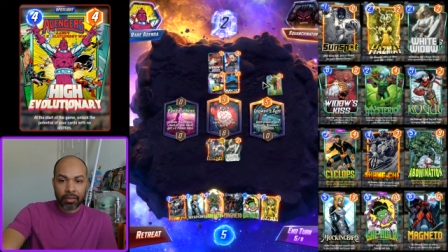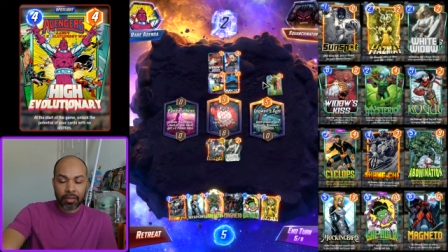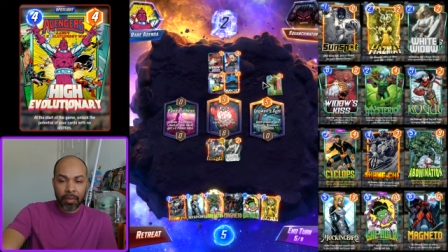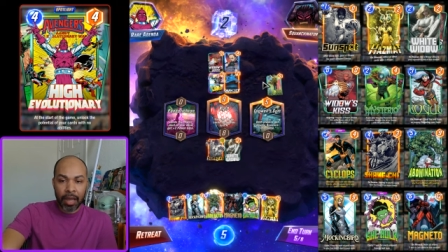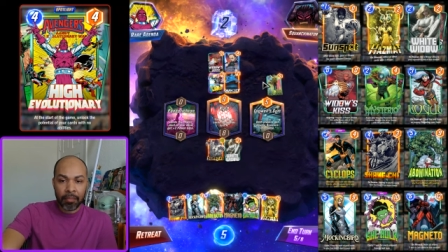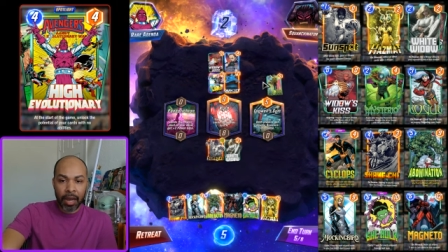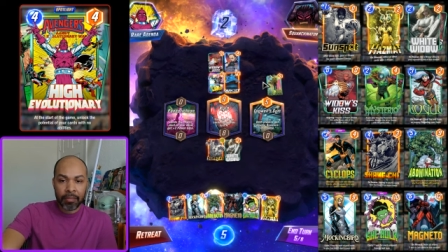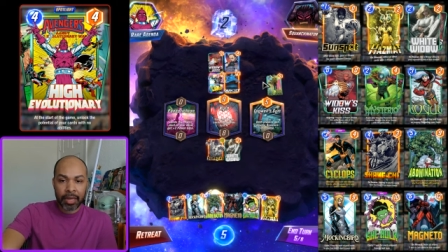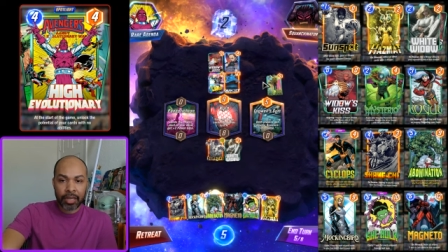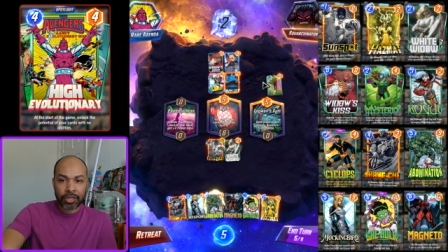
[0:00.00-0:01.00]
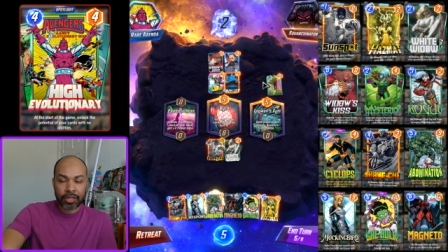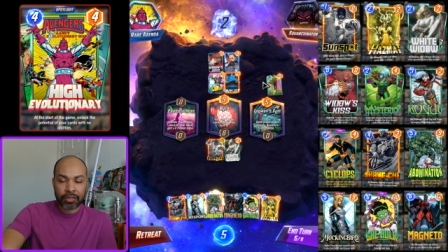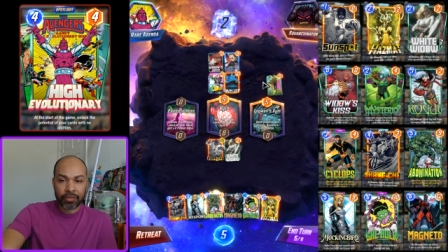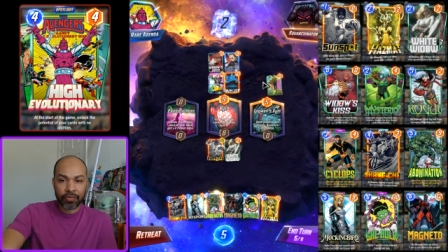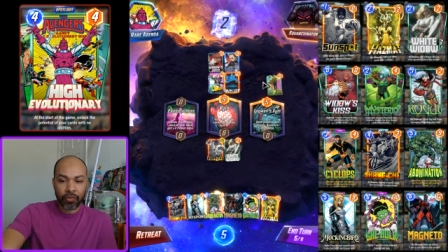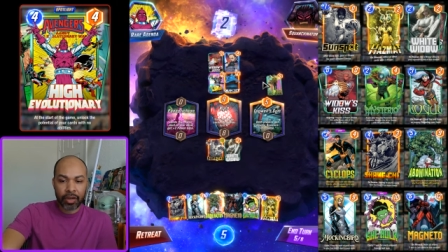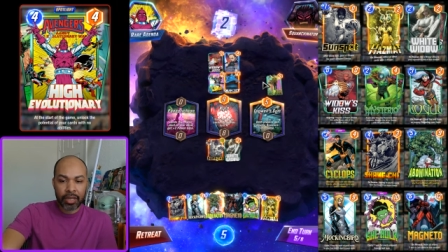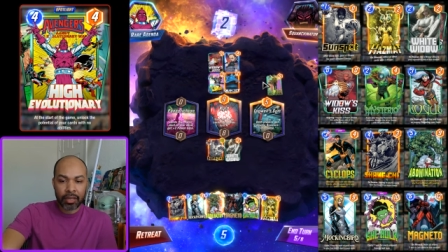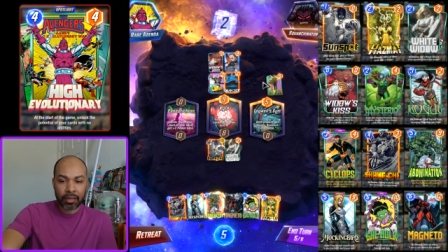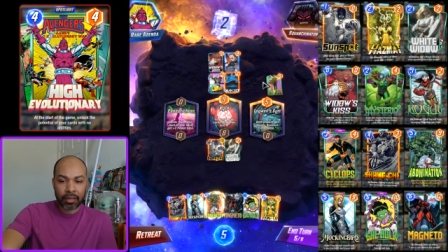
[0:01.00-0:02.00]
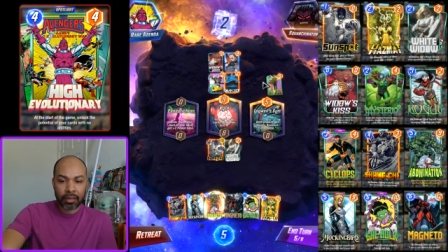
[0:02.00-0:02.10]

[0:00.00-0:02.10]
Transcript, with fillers: So my abomination is free.